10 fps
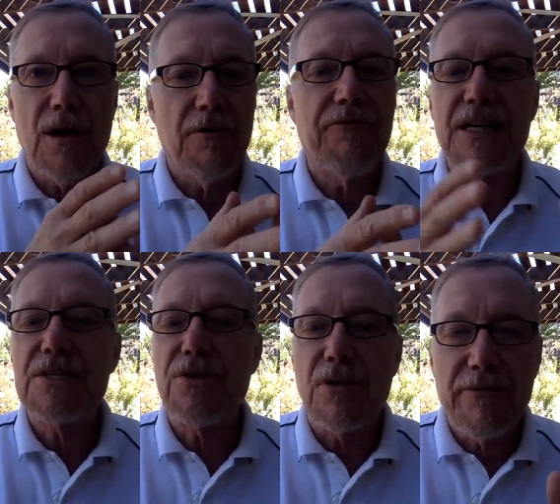a
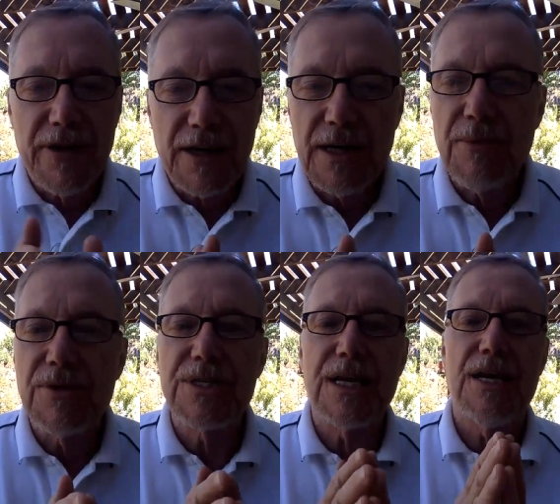fixed or
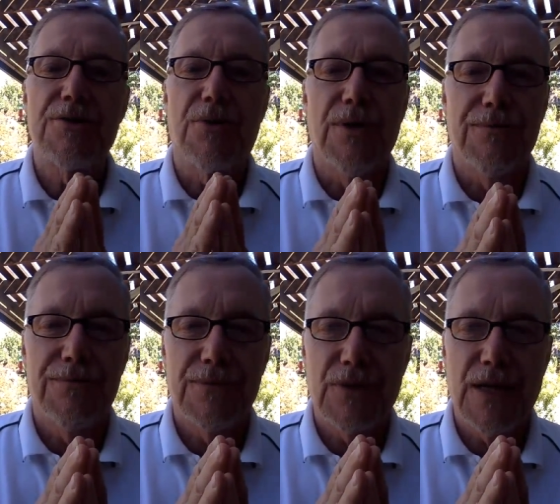variable schedule,
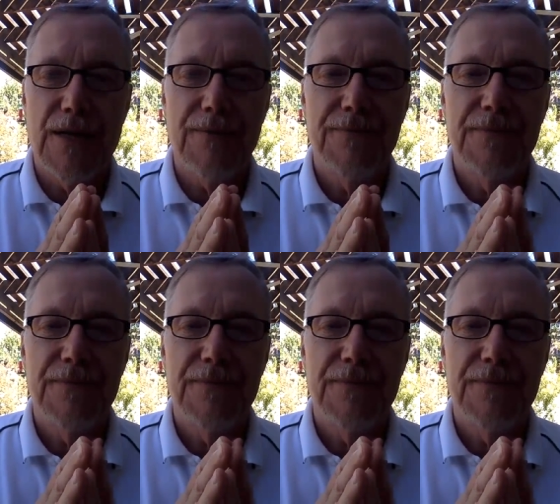okay?